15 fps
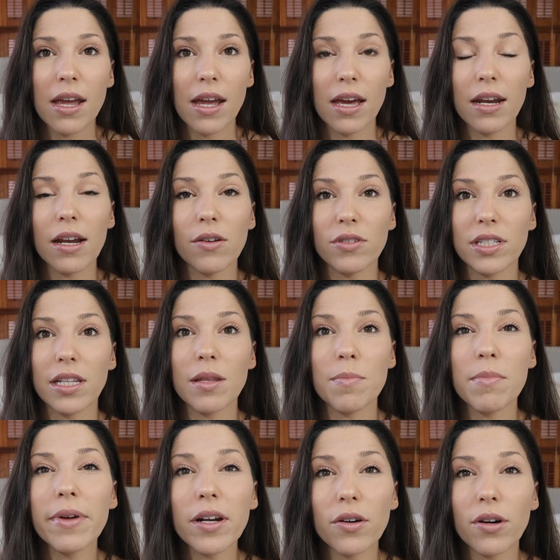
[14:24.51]
and I was in the
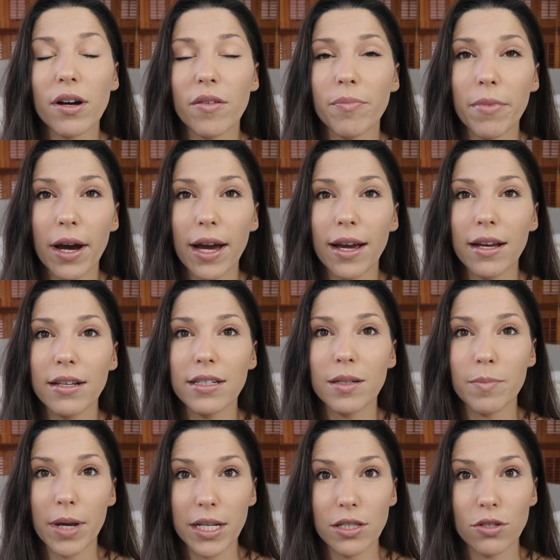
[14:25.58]
middle of my
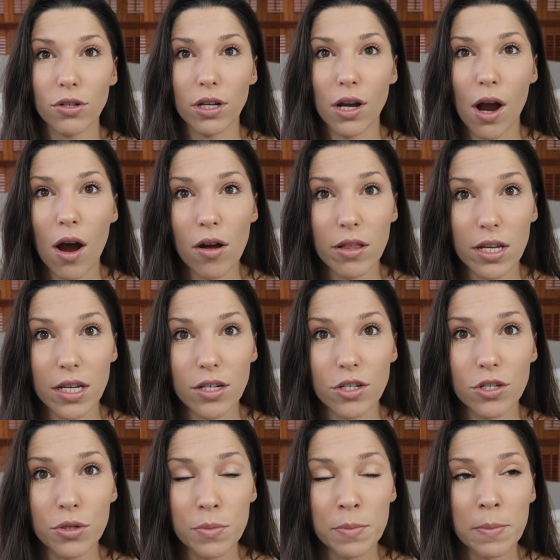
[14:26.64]
semester in college,